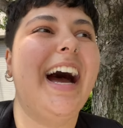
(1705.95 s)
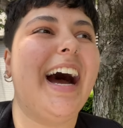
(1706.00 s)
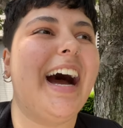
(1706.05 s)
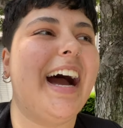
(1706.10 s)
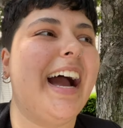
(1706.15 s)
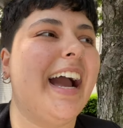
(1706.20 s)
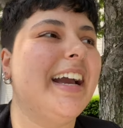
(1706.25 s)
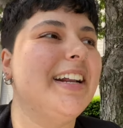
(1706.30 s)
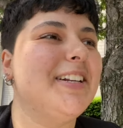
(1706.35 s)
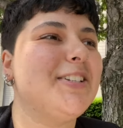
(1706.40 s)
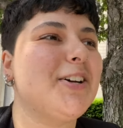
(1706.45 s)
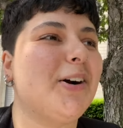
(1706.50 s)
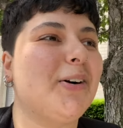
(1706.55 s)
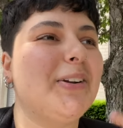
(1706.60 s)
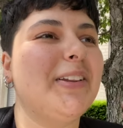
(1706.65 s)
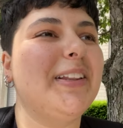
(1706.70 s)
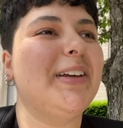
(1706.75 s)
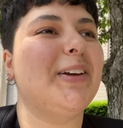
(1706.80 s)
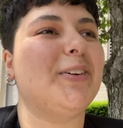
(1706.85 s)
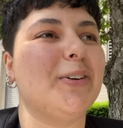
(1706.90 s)
I
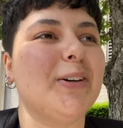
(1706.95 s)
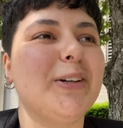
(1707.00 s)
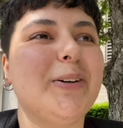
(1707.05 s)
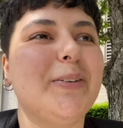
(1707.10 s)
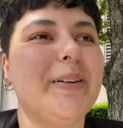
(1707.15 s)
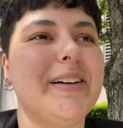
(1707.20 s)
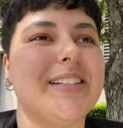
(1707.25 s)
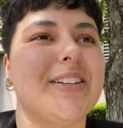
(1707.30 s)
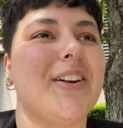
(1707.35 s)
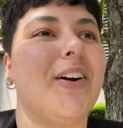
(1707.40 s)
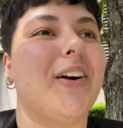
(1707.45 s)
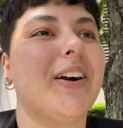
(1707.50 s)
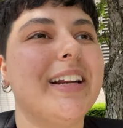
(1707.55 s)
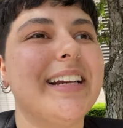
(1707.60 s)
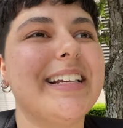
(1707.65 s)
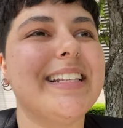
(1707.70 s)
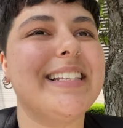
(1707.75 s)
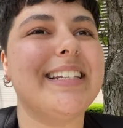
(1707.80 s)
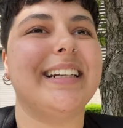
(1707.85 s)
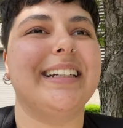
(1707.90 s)
totally grew as an
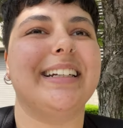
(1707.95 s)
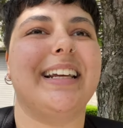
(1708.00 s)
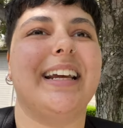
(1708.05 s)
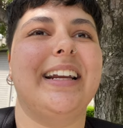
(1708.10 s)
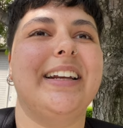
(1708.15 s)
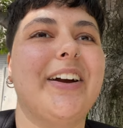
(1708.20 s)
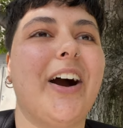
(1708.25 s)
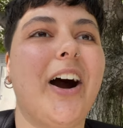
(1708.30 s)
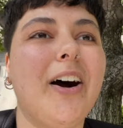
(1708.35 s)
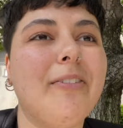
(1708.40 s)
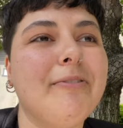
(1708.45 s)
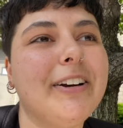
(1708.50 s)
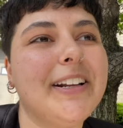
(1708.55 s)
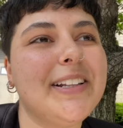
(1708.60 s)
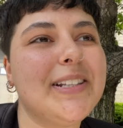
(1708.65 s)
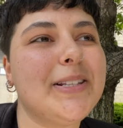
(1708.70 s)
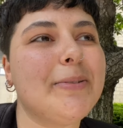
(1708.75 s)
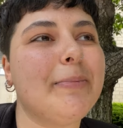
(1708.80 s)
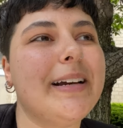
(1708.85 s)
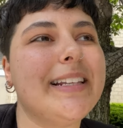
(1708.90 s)
artist and gained
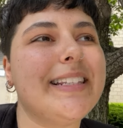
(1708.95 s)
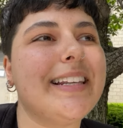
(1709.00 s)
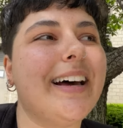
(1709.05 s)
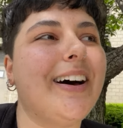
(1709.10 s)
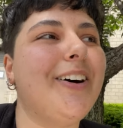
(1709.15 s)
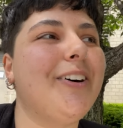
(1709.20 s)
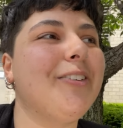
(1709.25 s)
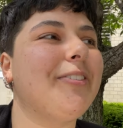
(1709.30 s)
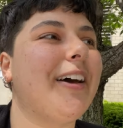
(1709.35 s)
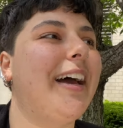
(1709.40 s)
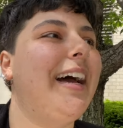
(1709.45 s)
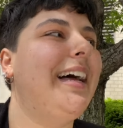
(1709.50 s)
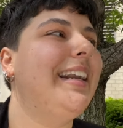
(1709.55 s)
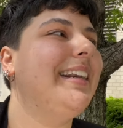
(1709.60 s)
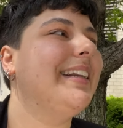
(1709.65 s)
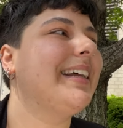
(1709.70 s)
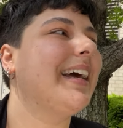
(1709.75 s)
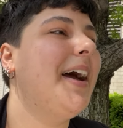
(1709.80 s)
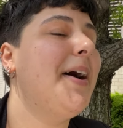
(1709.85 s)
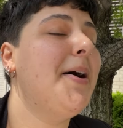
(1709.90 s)
confidence in myself
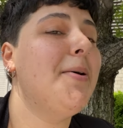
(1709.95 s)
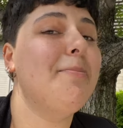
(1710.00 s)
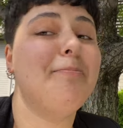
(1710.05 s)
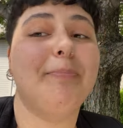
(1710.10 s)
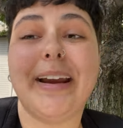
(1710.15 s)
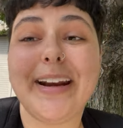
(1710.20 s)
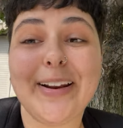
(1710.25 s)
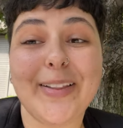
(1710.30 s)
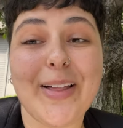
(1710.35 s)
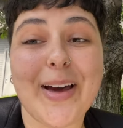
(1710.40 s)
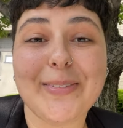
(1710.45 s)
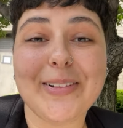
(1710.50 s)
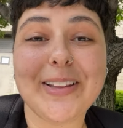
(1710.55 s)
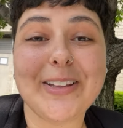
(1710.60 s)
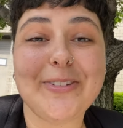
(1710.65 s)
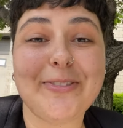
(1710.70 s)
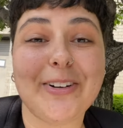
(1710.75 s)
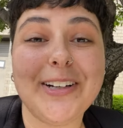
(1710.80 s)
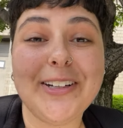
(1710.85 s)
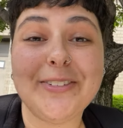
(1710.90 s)
and made a lot of
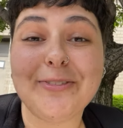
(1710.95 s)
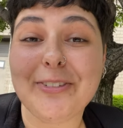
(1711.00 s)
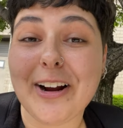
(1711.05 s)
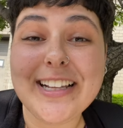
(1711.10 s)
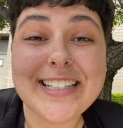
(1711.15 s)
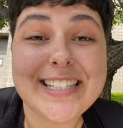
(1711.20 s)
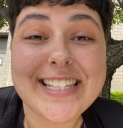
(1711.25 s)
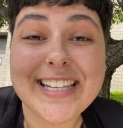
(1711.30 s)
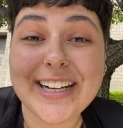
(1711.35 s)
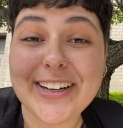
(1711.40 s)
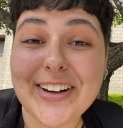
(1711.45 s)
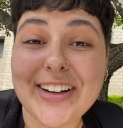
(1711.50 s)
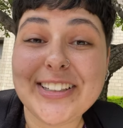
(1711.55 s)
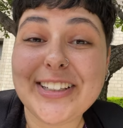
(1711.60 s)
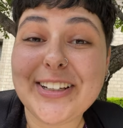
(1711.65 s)
really fun friends here on